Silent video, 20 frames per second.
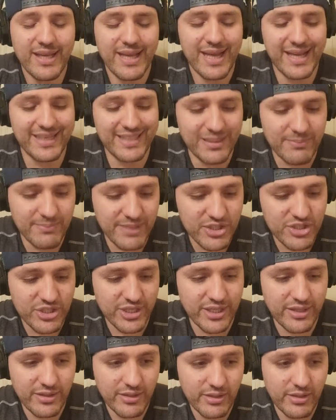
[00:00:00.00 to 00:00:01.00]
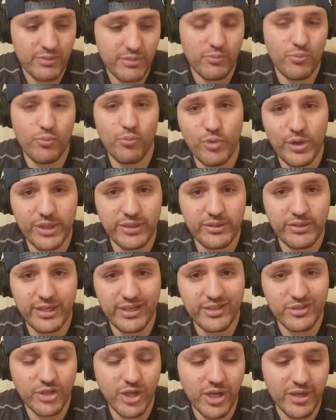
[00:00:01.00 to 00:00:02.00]
I did mention what they
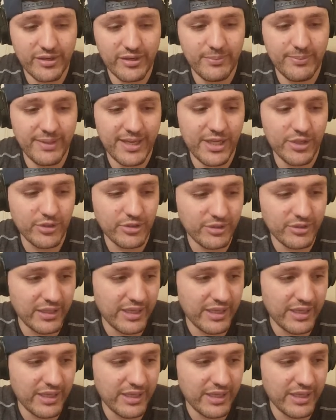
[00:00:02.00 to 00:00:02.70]
are talking about,